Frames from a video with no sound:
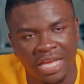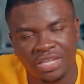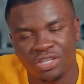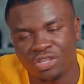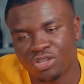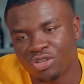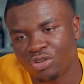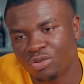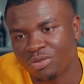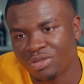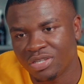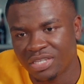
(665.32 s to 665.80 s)

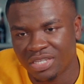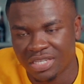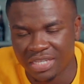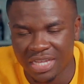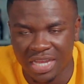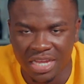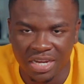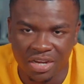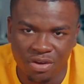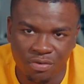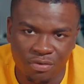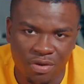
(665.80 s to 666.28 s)
and he
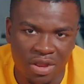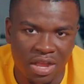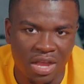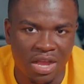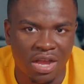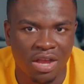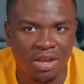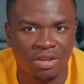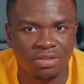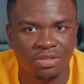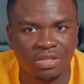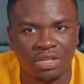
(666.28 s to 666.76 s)
stayed
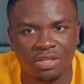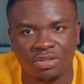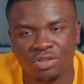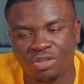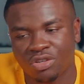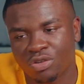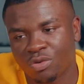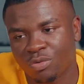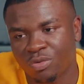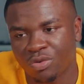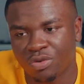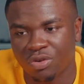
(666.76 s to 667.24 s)
around,
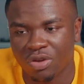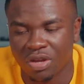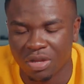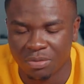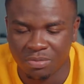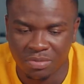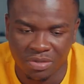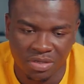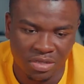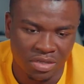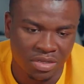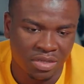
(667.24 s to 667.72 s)
and we got
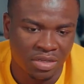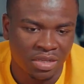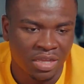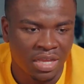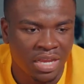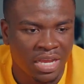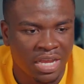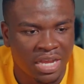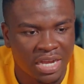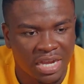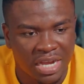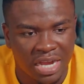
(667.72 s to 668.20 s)
him to
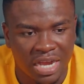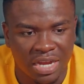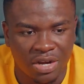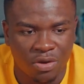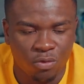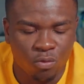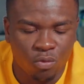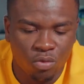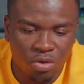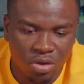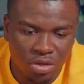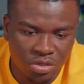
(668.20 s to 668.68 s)
kind
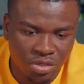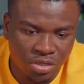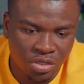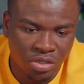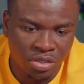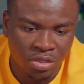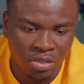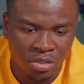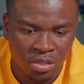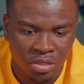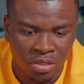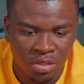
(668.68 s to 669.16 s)
of
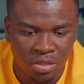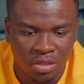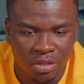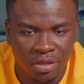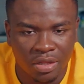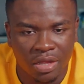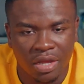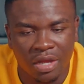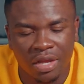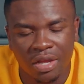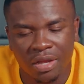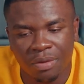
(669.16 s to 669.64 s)
watch
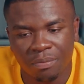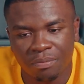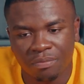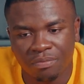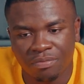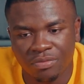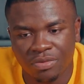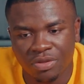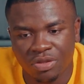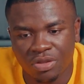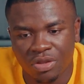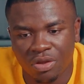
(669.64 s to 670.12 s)

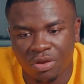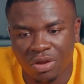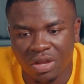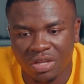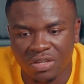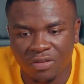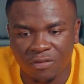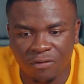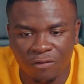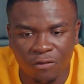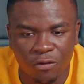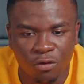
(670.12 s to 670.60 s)

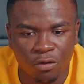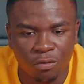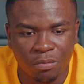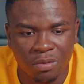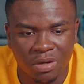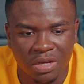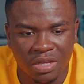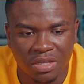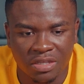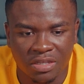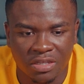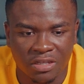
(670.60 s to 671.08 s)
us
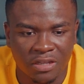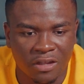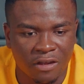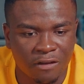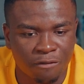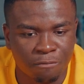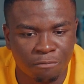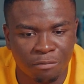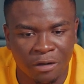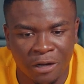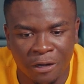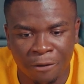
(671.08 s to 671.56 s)
filming and stuff.
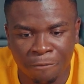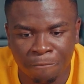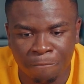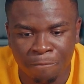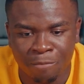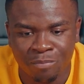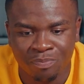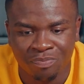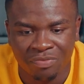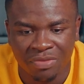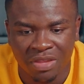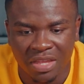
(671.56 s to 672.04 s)
But
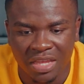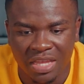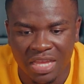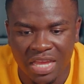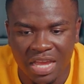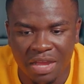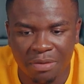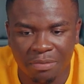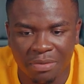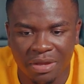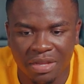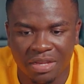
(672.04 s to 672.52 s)

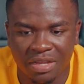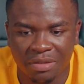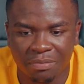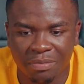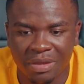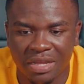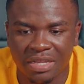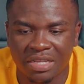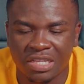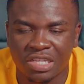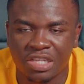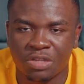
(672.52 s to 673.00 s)
yeah, man, they
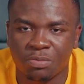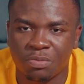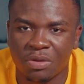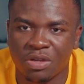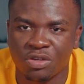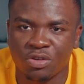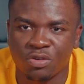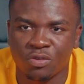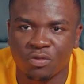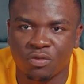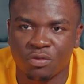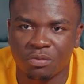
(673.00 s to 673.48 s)
made it
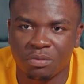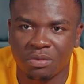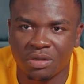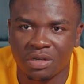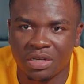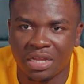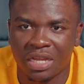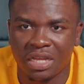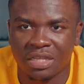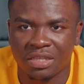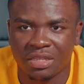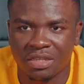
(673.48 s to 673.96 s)
special for me,
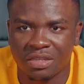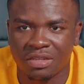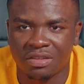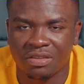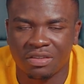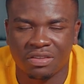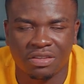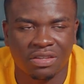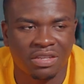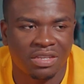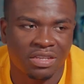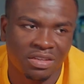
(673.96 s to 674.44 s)
like to
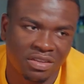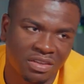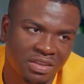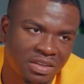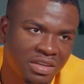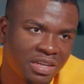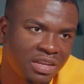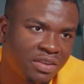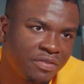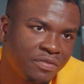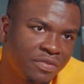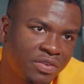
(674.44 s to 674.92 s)
sit
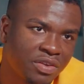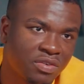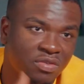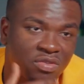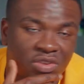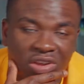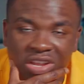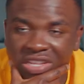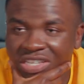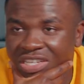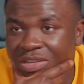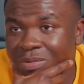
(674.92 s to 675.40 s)
there and think,
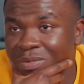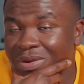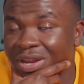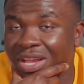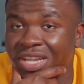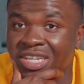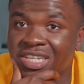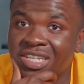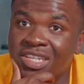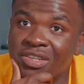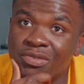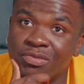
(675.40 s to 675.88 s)
right, someone
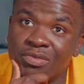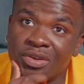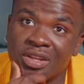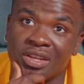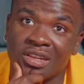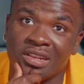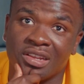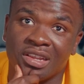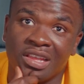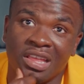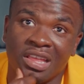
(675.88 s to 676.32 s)
actually went